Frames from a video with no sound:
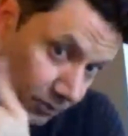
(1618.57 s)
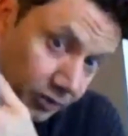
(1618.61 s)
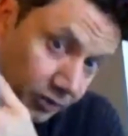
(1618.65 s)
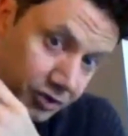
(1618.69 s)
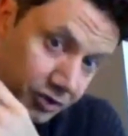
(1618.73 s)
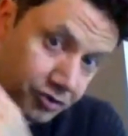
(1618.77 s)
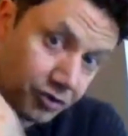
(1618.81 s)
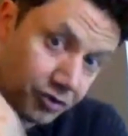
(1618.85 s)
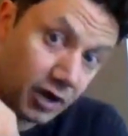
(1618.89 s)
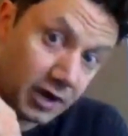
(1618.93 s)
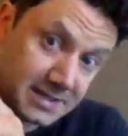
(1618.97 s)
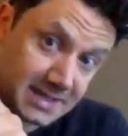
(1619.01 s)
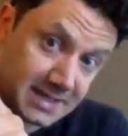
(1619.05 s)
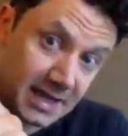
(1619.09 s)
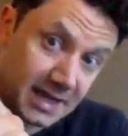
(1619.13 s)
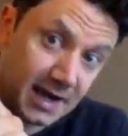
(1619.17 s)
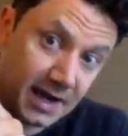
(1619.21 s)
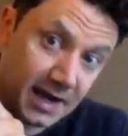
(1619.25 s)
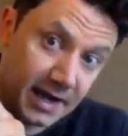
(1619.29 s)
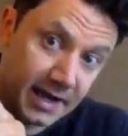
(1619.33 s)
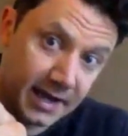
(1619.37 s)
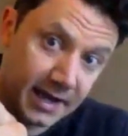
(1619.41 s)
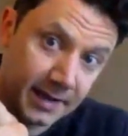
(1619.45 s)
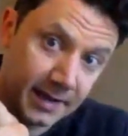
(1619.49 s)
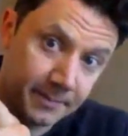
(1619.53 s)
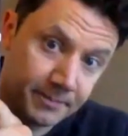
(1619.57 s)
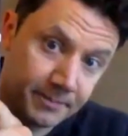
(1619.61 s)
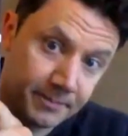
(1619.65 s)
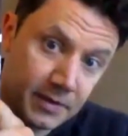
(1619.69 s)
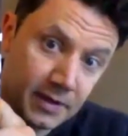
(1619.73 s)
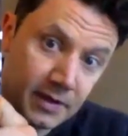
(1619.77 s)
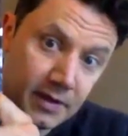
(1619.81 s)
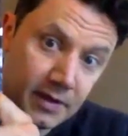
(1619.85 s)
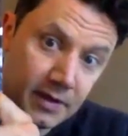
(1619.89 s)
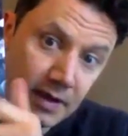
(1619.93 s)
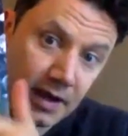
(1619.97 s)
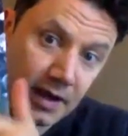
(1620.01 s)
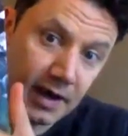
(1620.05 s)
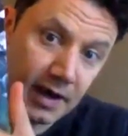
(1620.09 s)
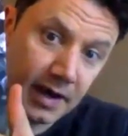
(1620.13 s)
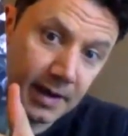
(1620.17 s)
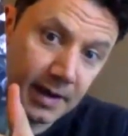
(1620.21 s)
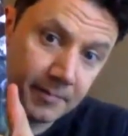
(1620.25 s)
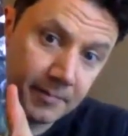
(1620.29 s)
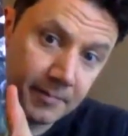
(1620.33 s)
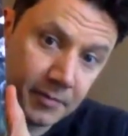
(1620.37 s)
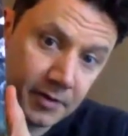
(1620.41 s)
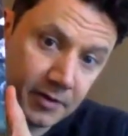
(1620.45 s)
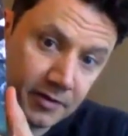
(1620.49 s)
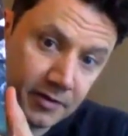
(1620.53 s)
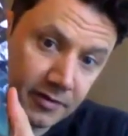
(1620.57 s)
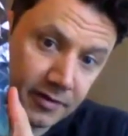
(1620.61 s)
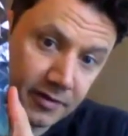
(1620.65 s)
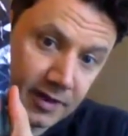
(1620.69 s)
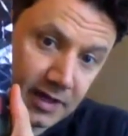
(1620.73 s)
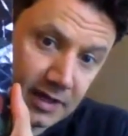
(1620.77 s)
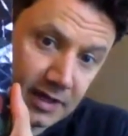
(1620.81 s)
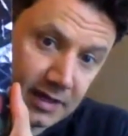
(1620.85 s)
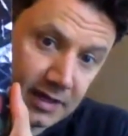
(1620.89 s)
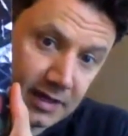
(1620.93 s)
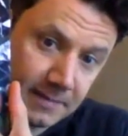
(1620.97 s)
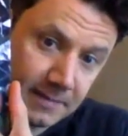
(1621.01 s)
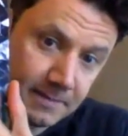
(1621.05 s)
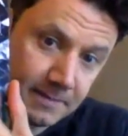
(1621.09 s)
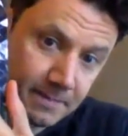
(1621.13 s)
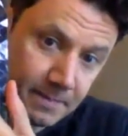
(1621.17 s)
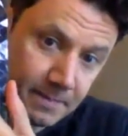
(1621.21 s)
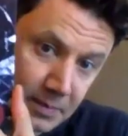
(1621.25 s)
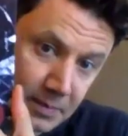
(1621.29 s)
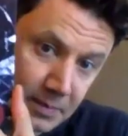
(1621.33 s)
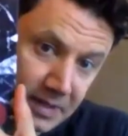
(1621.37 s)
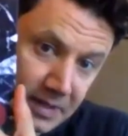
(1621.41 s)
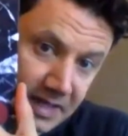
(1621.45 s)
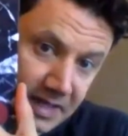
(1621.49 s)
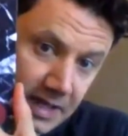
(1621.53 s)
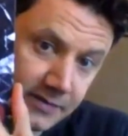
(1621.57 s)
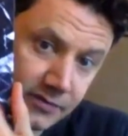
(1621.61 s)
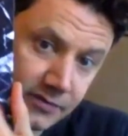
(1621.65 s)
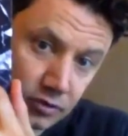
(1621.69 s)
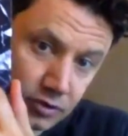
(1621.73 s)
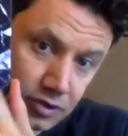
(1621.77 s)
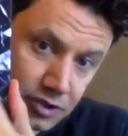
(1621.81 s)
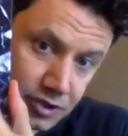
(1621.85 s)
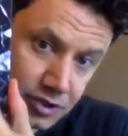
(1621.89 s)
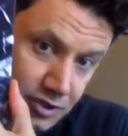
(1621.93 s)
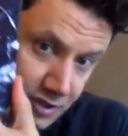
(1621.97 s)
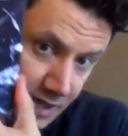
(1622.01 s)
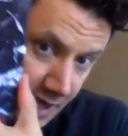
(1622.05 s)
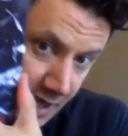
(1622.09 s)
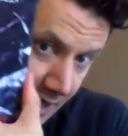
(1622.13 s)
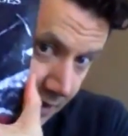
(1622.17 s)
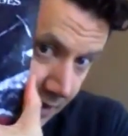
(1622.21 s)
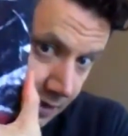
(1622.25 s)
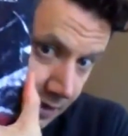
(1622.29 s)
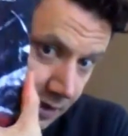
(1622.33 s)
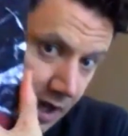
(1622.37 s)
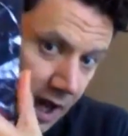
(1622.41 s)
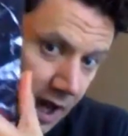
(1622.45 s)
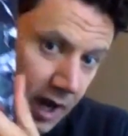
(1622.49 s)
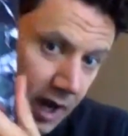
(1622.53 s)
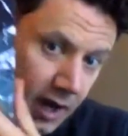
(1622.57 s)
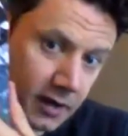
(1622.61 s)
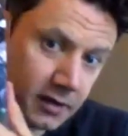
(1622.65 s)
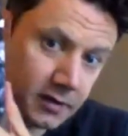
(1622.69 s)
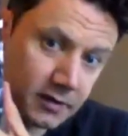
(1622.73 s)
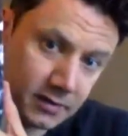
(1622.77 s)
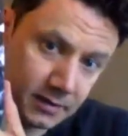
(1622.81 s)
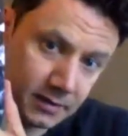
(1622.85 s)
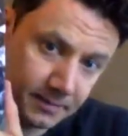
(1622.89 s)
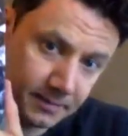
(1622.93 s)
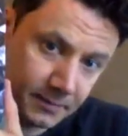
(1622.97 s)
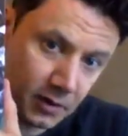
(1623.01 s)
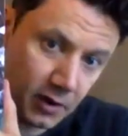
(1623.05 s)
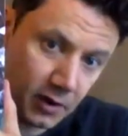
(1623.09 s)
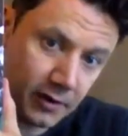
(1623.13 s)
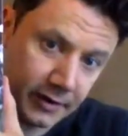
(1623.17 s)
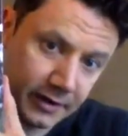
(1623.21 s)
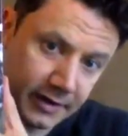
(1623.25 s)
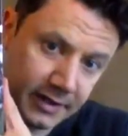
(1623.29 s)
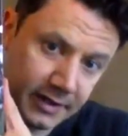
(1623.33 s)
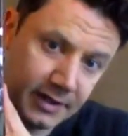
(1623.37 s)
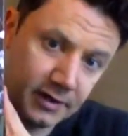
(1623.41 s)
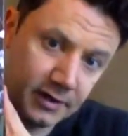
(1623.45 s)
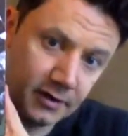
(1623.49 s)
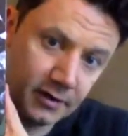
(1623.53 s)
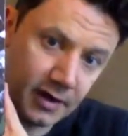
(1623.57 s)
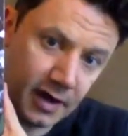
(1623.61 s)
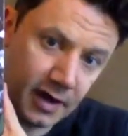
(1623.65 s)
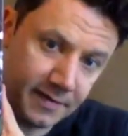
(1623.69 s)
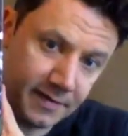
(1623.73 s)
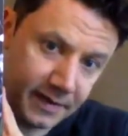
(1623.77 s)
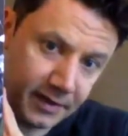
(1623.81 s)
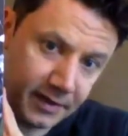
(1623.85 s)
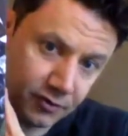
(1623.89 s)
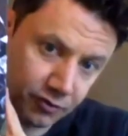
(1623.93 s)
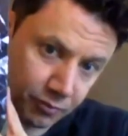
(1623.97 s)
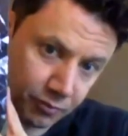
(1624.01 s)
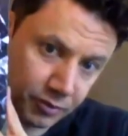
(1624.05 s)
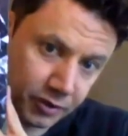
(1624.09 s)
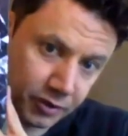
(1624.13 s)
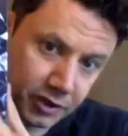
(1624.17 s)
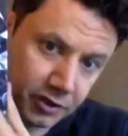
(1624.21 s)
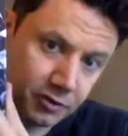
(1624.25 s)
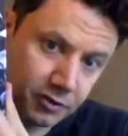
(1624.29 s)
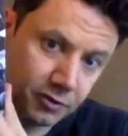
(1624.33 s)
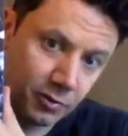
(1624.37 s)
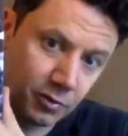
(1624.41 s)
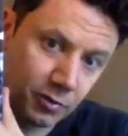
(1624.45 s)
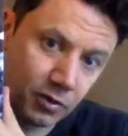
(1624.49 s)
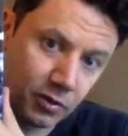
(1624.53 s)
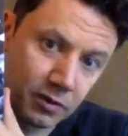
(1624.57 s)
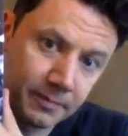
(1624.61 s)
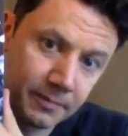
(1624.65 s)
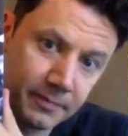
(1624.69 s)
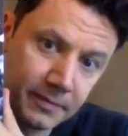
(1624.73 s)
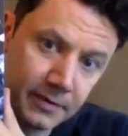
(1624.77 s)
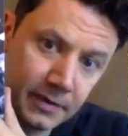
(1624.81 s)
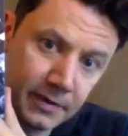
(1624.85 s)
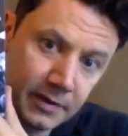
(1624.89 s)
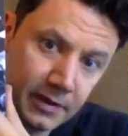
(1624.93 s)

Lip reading: draws the eye in. The medieval style Ankh on here I think is really cool.